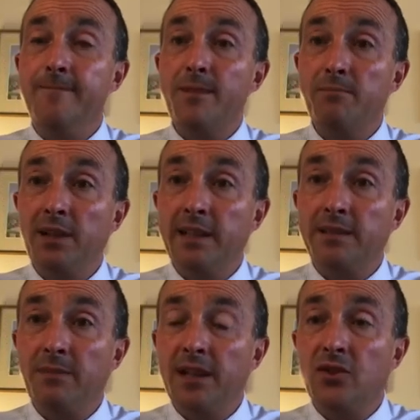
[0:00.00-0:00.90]

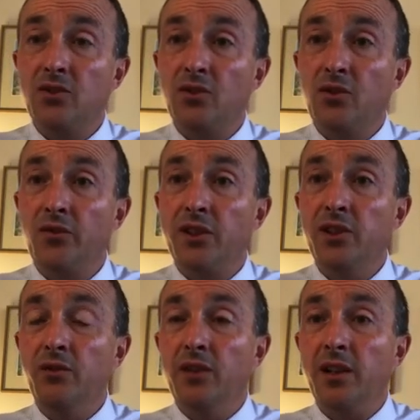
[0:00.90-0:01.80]
please make sure that
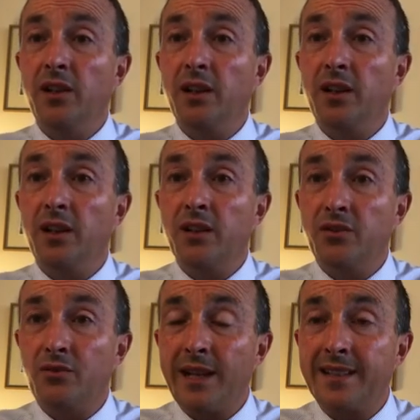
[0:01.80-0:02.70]
you can
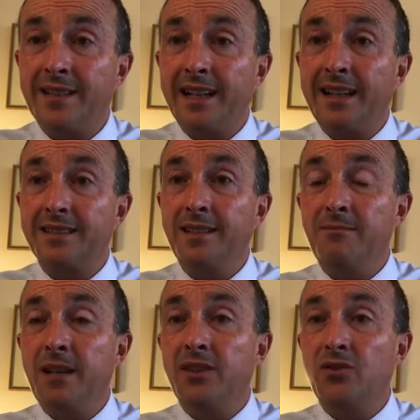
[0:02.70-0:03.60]
address that and
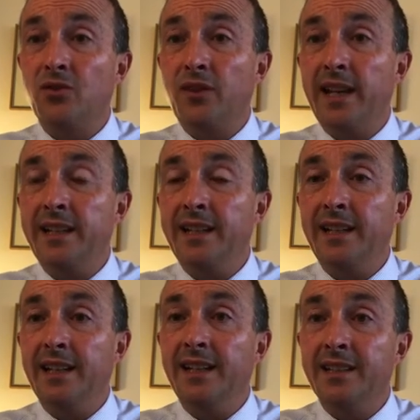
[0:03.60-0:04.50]
make sure that
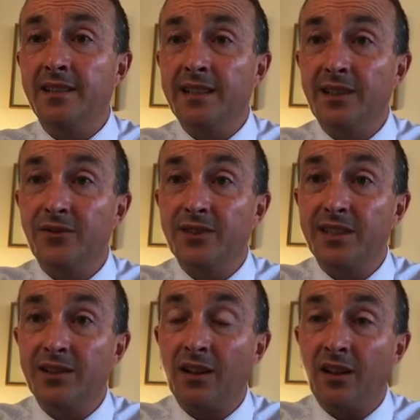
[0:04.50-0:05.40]
any
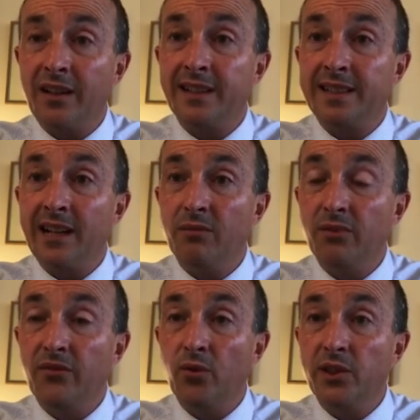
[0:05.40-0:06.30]
idiosyncrasies are ironed out
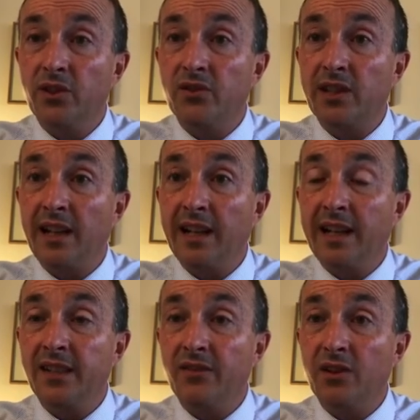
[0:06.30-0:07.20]
before you share
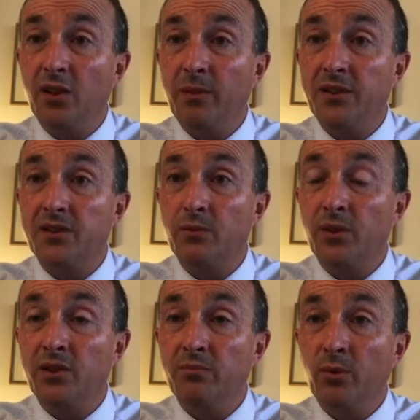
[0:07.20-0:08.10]
any of the comments
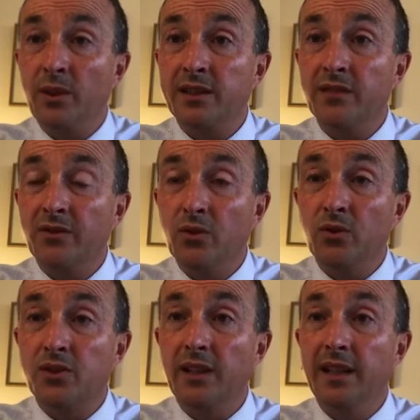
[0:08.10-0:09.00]
with your boys. And of
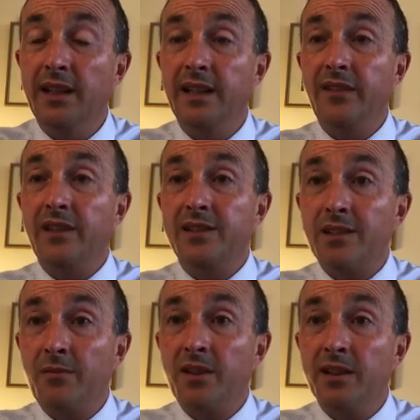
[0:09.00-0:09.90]
course, if there's
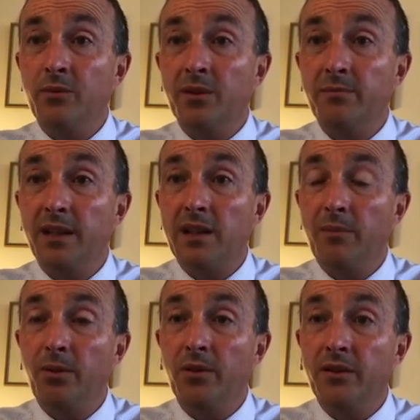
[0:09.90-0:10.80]
something that you want to pick
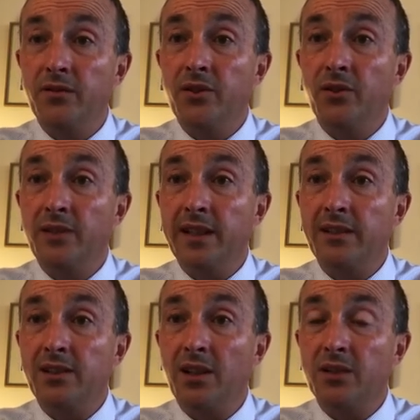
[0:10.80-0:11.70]
up on, do get
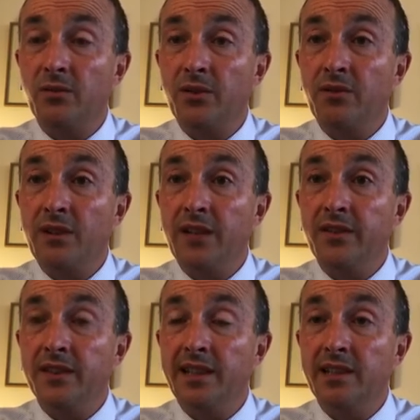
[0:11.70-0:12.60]
in touch with the
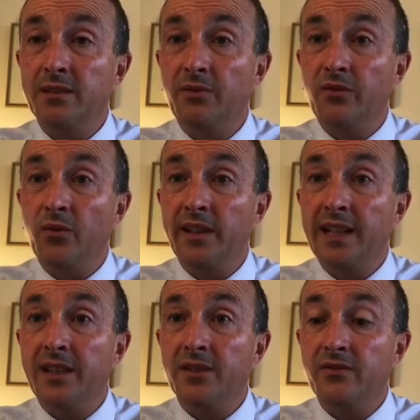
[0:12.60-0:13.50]
relevant teacher before the
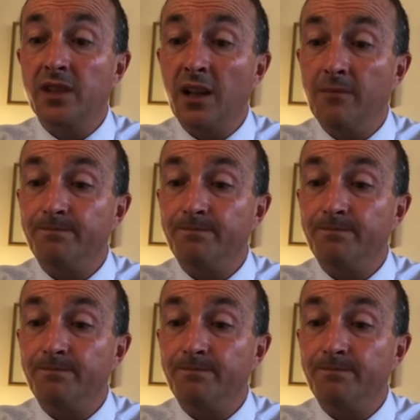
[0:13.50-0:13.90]
end of term.